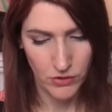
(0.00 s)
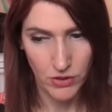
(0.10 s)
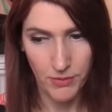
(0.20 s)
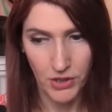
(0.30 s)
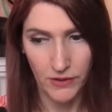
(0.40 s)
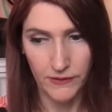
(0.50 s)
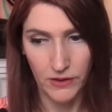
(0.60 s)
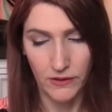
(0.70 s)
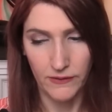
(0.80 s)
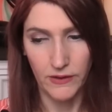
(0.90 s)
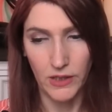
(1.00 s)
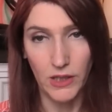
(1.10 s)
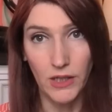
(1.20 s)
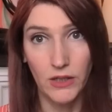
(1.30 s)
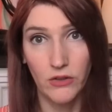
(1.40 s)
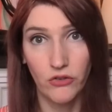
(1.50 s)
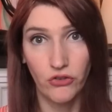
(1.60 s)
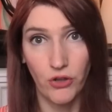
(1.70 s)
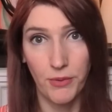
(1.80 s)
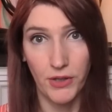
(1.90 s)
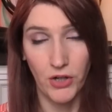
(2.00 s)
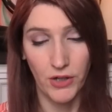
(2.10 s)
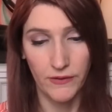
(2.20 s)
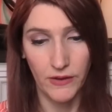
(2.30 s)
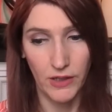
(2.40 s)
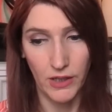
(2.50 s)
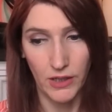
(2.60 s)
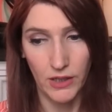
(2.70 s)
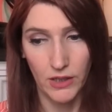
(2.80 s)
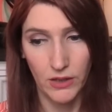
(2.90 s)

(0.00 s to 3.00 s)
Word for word: Show me cards I need to see. Show me the cards I need.